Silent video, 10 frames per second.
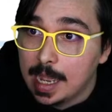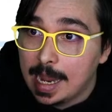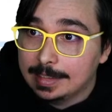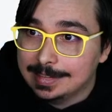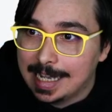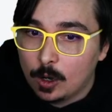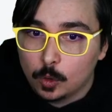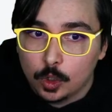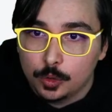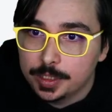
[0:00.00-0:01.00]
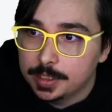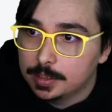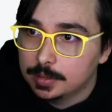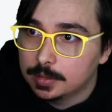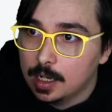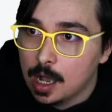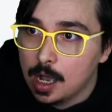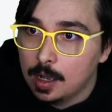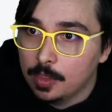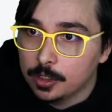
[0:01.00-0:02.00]
and downloaded
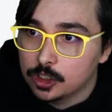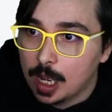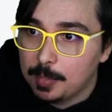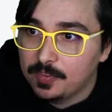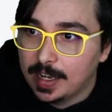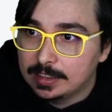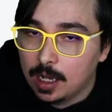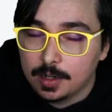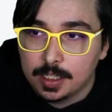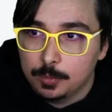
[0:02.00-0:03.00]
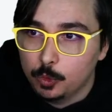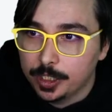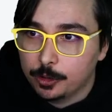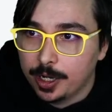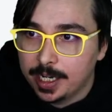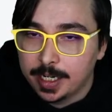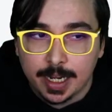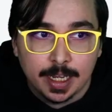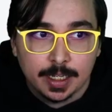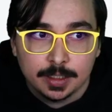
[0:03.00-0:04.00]
the Shopify Dawn theme. We created
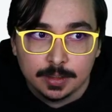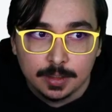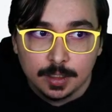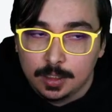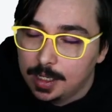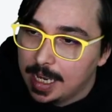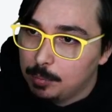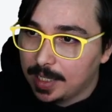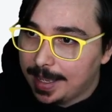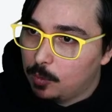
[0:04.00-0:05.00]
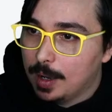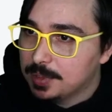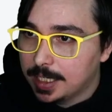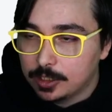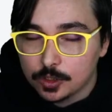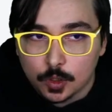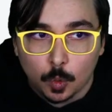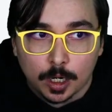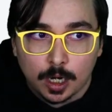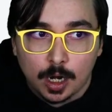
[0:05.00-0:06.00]
a blank website just to
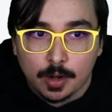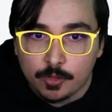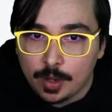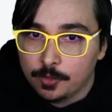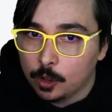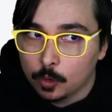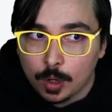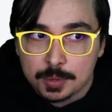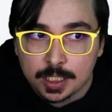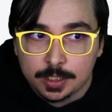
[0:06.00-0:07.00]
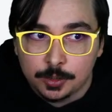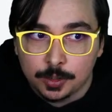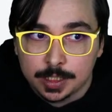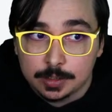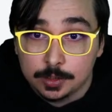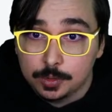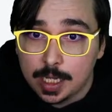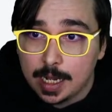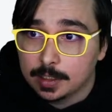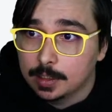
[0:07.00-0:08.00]
work on. If you have your own website, you don't need to do
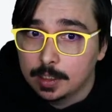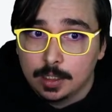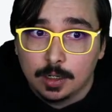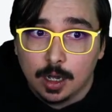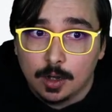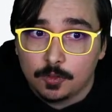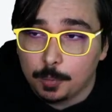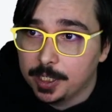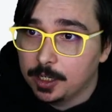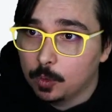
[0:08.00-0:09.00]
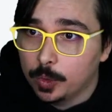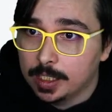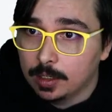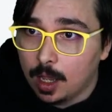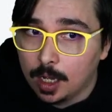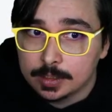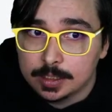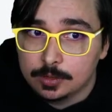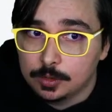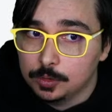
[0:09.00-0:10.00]
that. From here, we logged
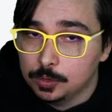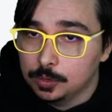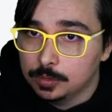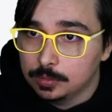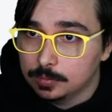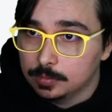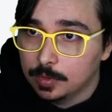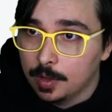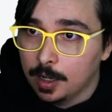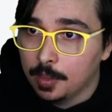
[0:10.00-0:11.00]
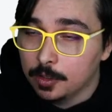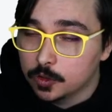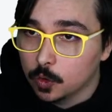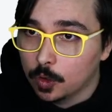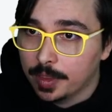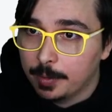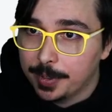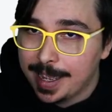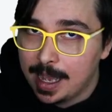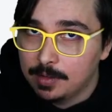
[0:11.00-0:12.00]
into the store that
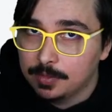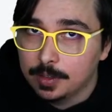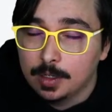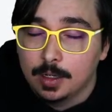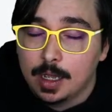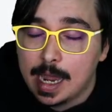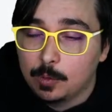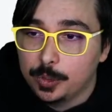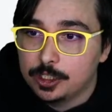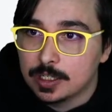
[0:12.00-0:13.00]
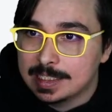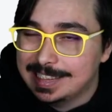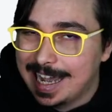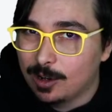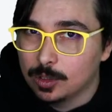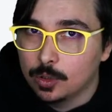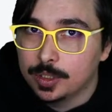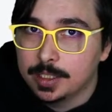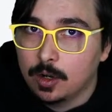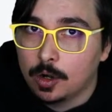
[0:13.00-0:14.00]
we have, and we just
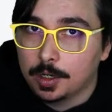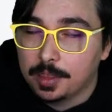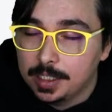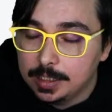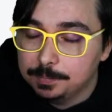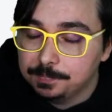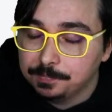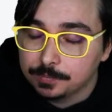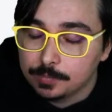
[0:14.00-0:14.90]
downloaded our theme.